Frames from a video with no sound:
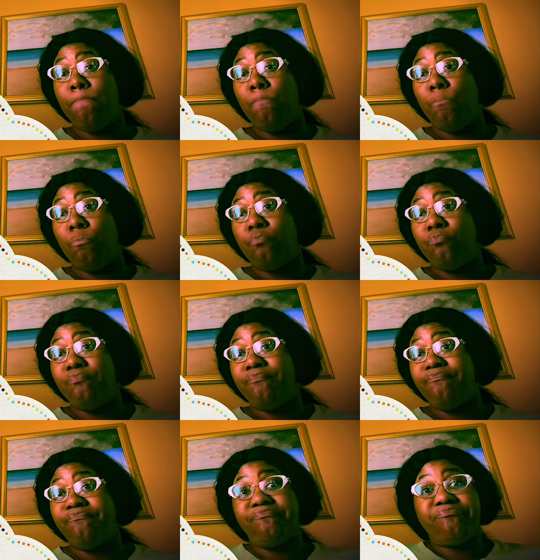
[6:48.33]

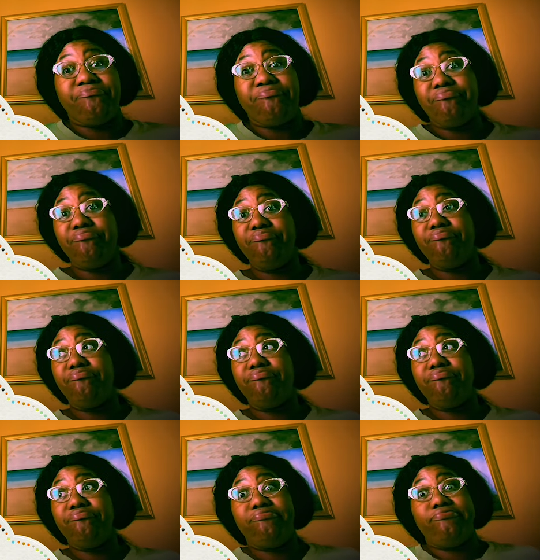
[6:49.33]

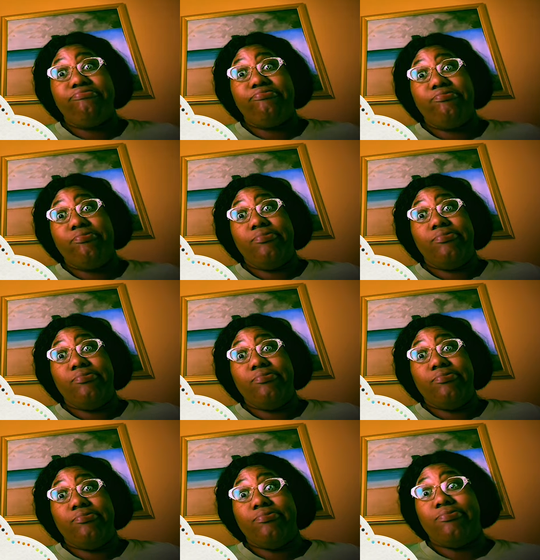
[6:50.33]
No one is speaking in this clip.